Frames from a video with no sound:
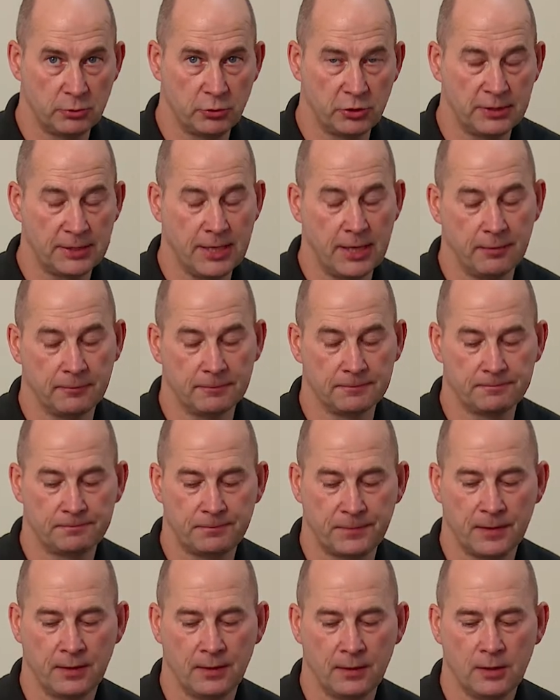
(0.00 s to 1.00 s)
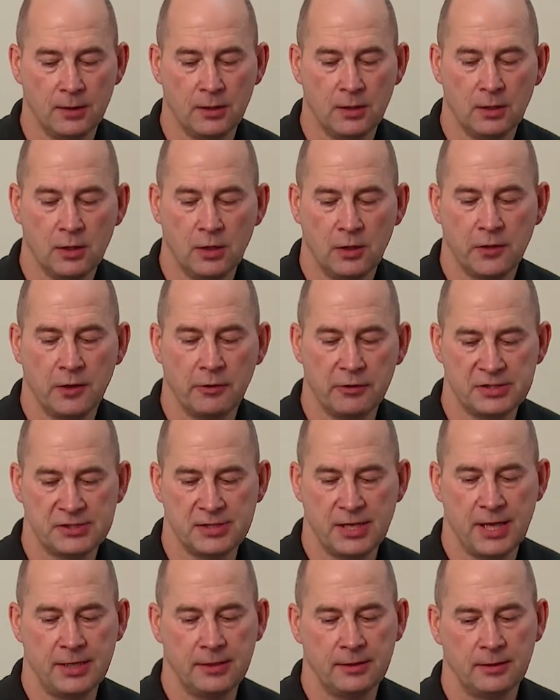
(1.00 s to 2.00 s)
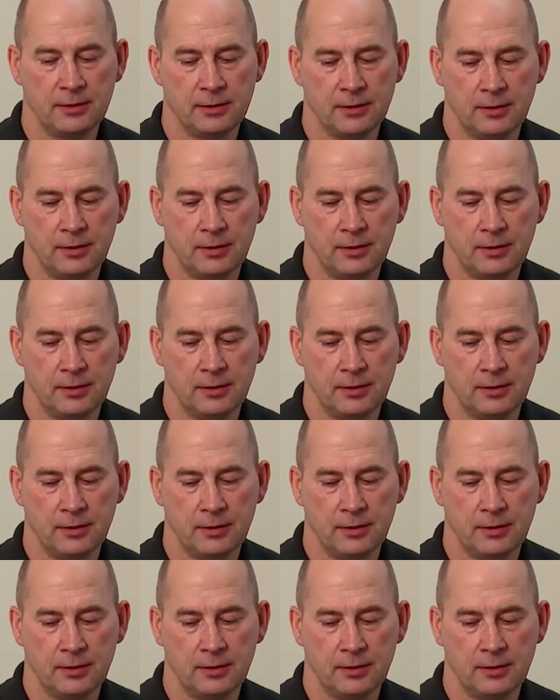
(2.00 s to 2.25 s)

put it down. There is then